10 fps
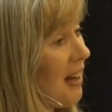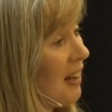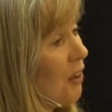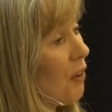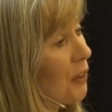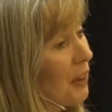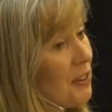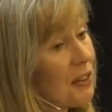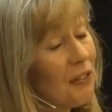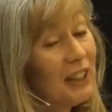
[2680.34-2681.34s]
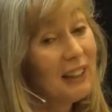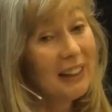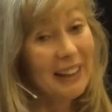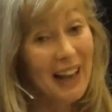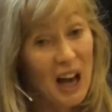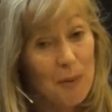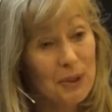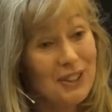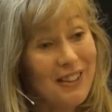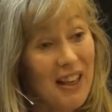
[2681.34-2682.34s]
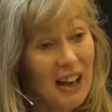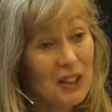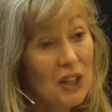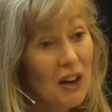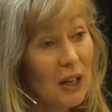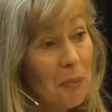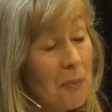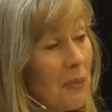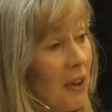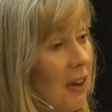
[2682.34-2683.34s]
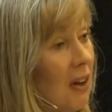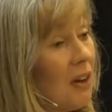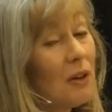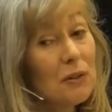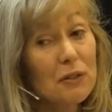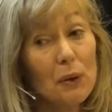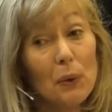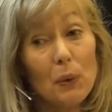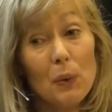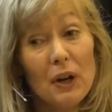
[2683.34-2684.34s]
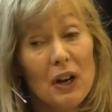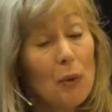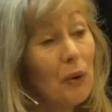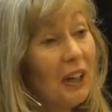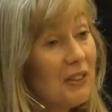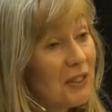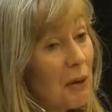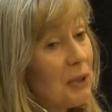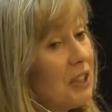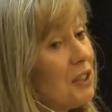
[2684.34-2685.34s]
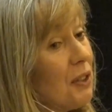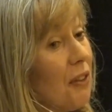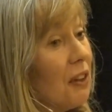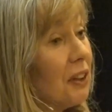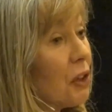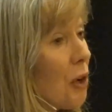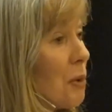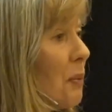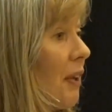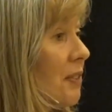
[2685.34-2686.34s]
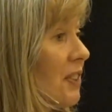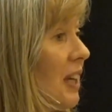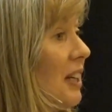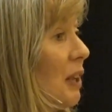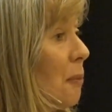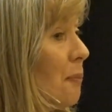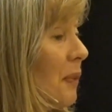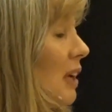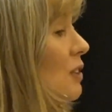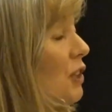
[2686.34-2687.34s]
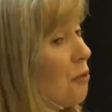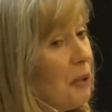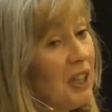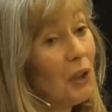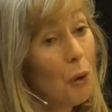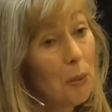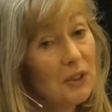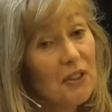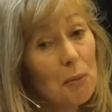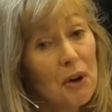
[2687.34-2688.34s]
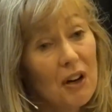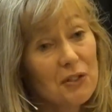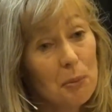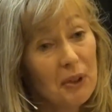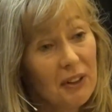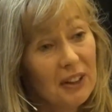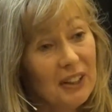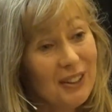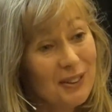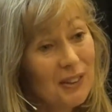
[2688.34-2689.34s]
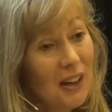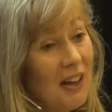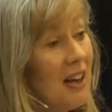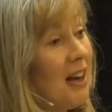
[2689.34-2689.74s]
And all kinds of healing happened in that time. So when I stepped into the Commonwealth Stadium, just being open to the possibilities,